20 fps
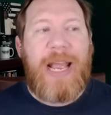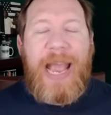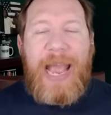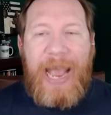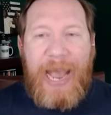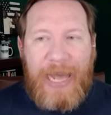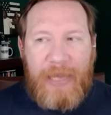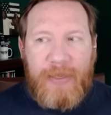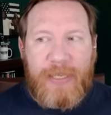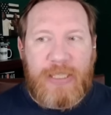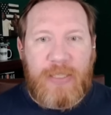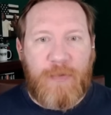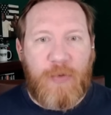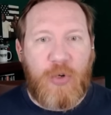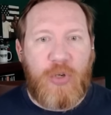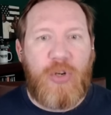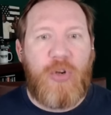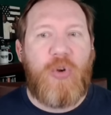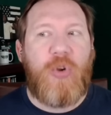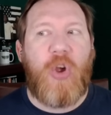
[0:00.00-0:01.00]
Alex
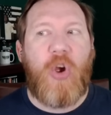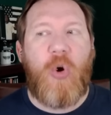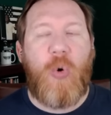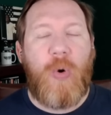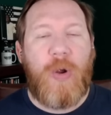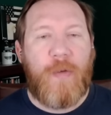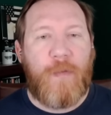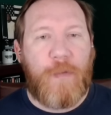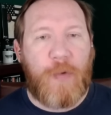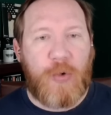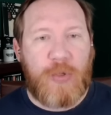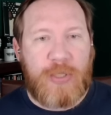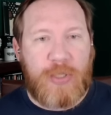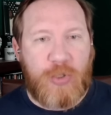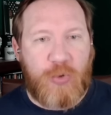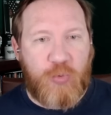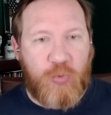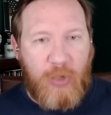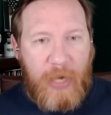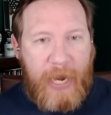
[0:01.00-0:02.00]
Verdugo
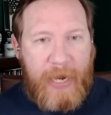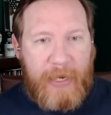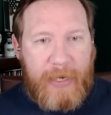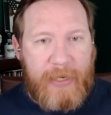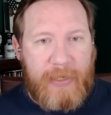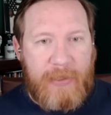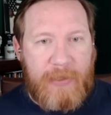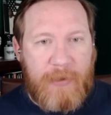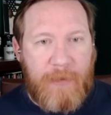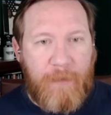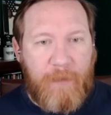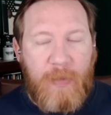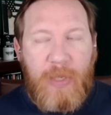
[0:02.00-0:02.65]
versus righties,